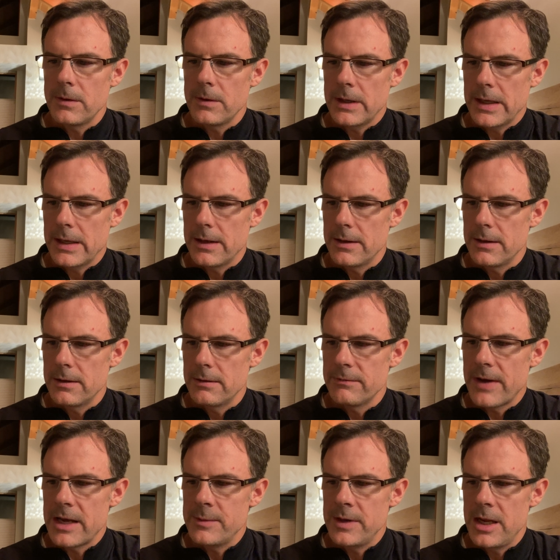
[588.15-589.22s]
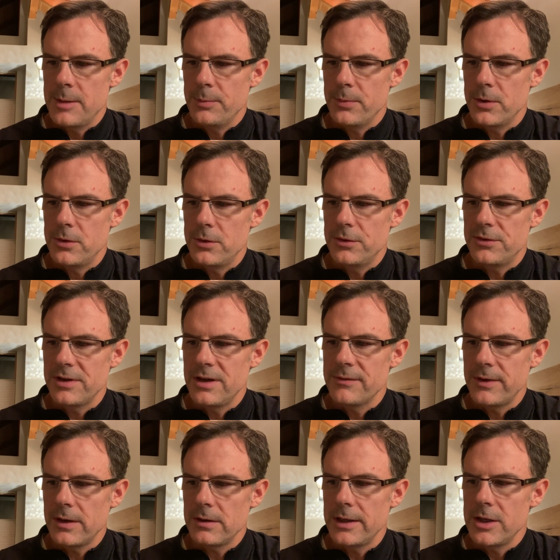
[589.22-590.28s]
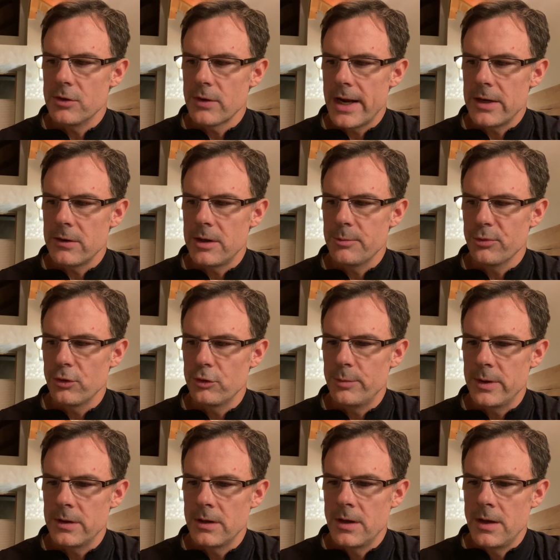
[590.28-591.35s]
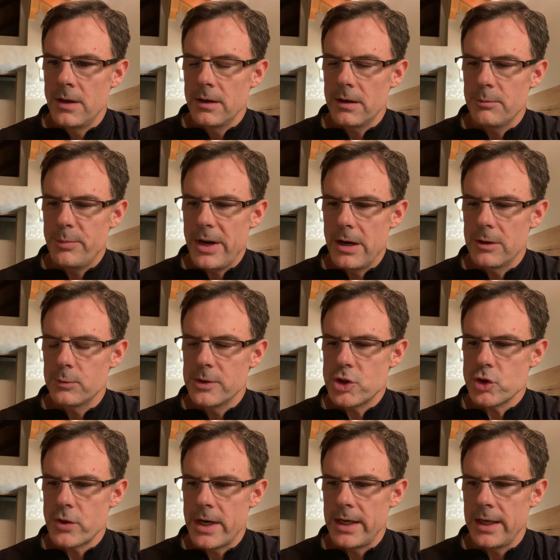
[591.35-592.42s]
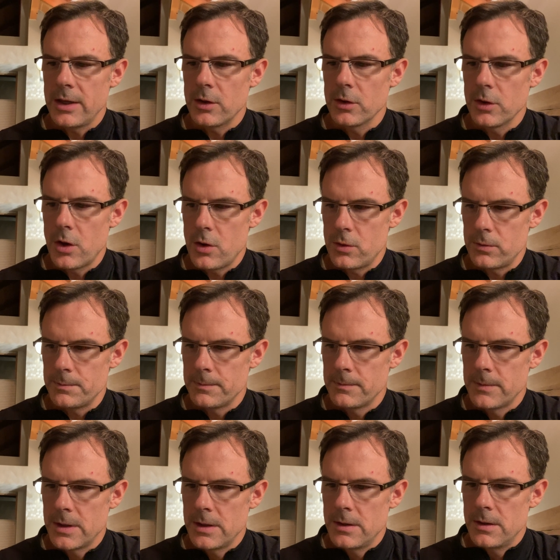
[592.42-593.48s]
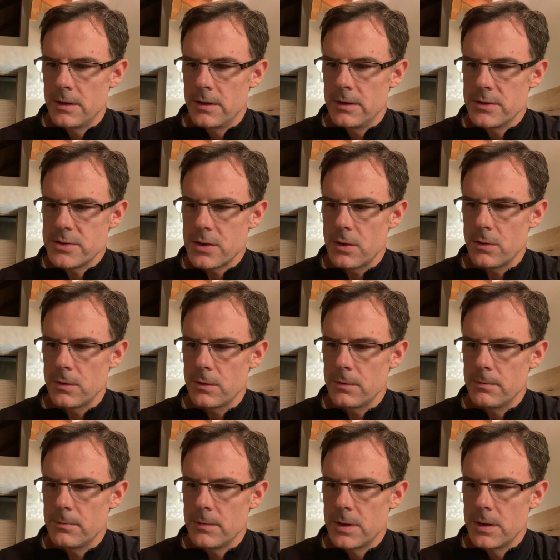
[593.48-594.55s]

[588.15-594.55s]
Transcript: uh, vitamin A produced significantly greater improvement compared with training alone. So